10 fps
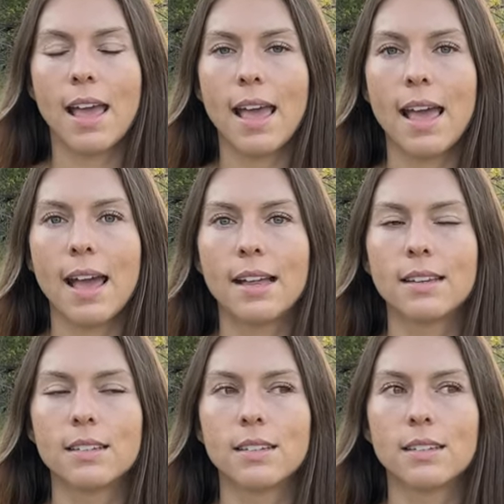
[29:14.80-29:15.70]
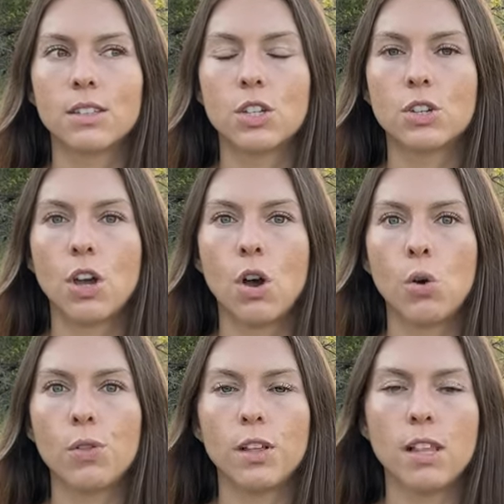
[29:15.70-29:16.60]
and to
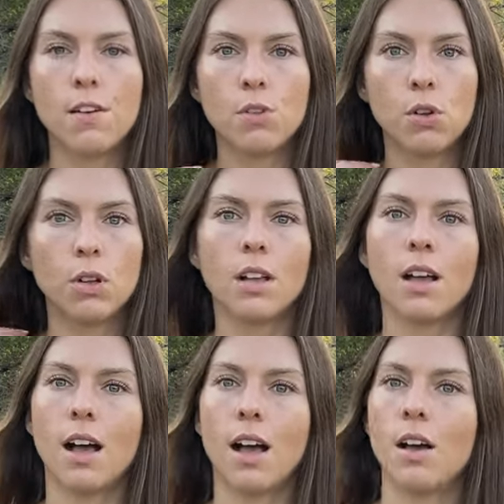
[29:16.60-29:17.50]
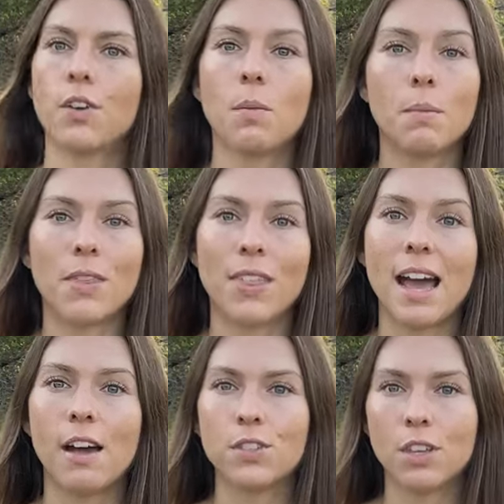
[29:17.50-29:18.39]
know the level of commitment they
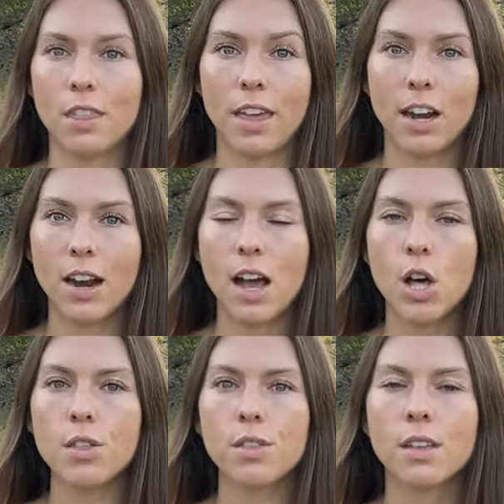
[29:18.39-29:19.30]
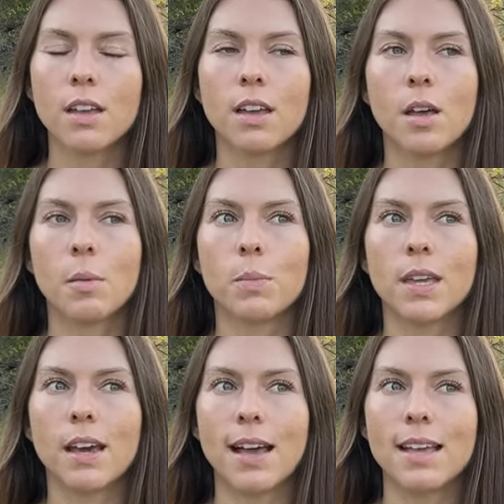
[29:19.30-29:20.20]
have to their health,
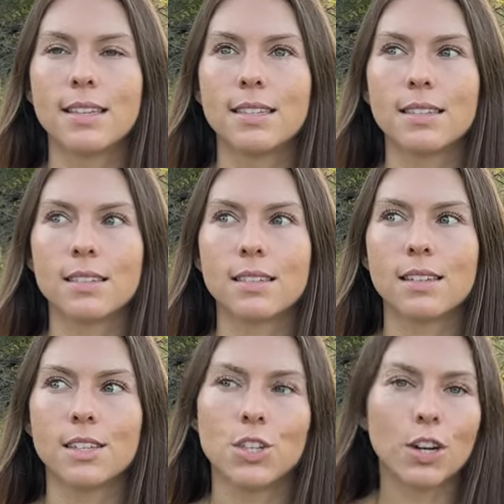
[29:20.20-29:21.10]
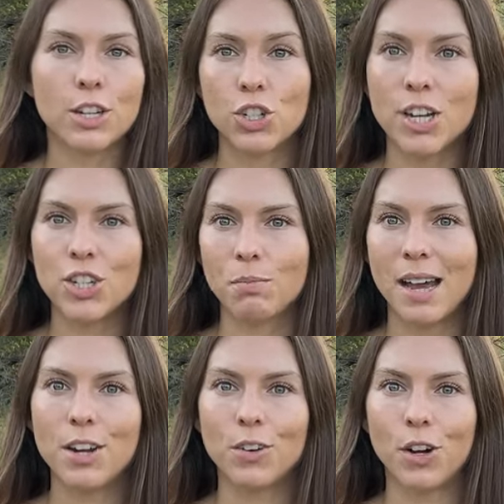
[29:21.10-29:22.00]
because you're exchanging
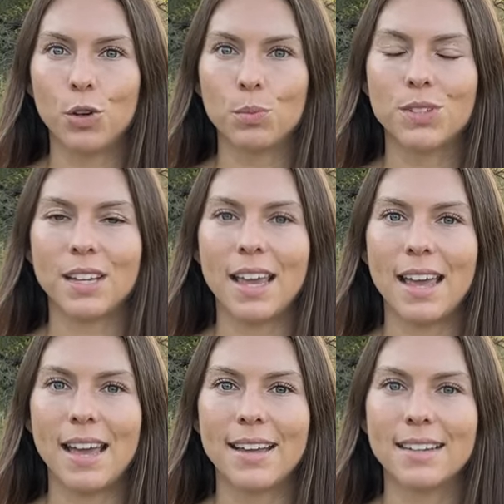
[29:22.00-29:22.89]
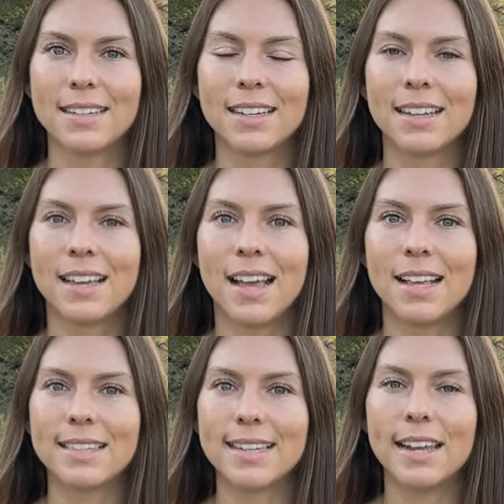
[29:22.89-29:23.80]
microbes and
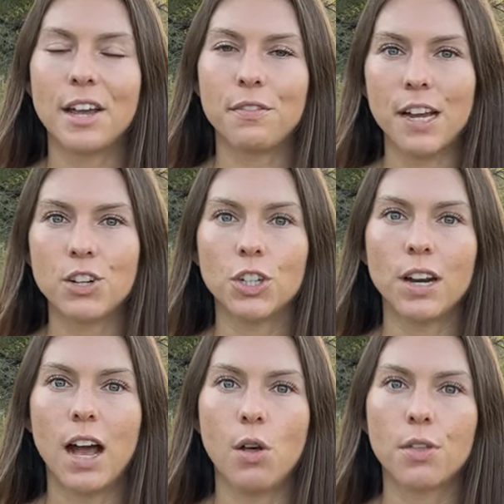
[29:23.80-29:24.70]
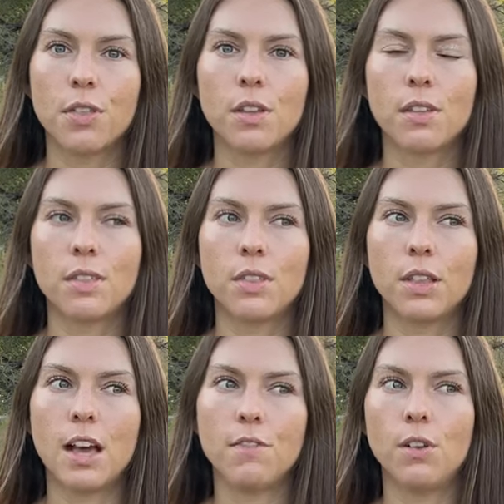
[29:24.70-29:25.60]
it's going to affect your health the
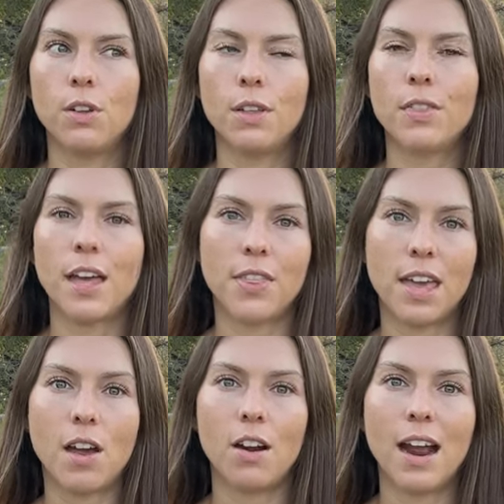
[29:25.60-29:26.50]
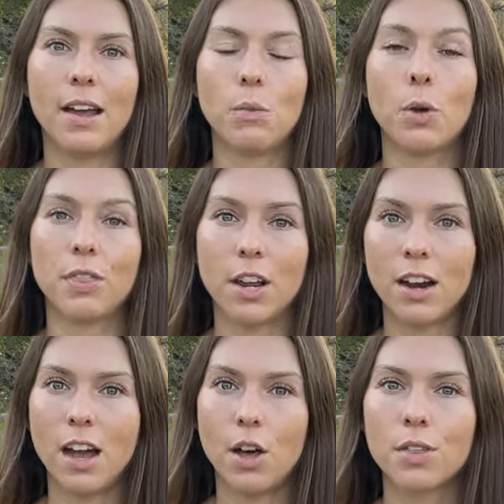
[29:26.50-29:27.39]
level that they are at with their
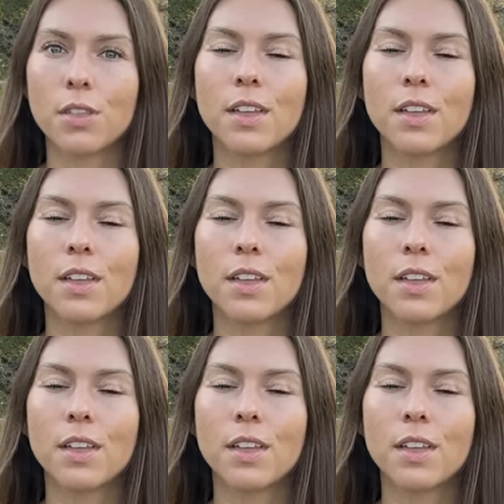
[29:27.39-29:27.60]
health.